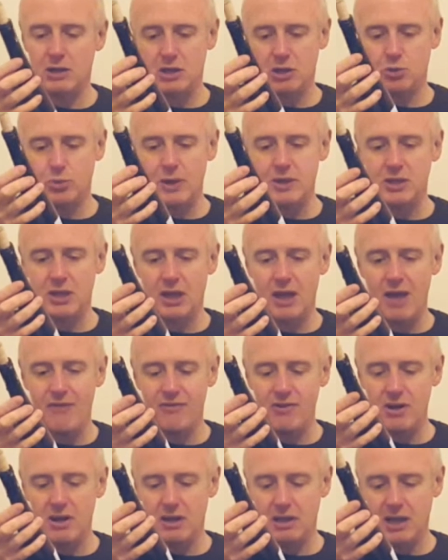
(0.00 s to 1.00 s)
is it
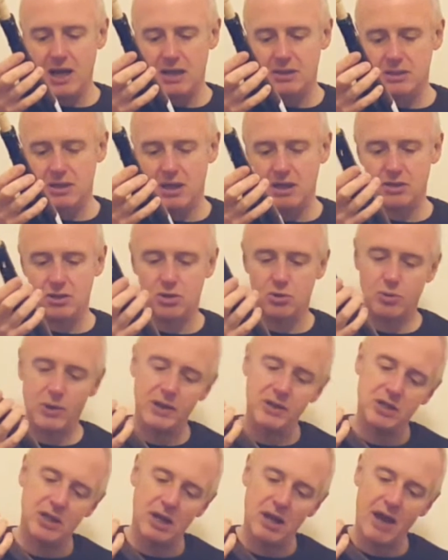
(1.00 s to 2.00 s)
2011? Yes, it's
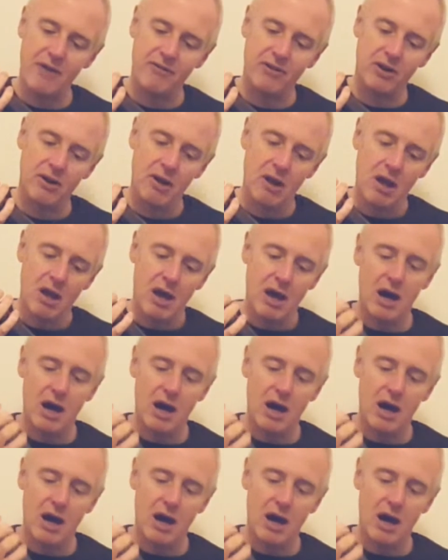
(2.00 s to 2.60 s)
2011.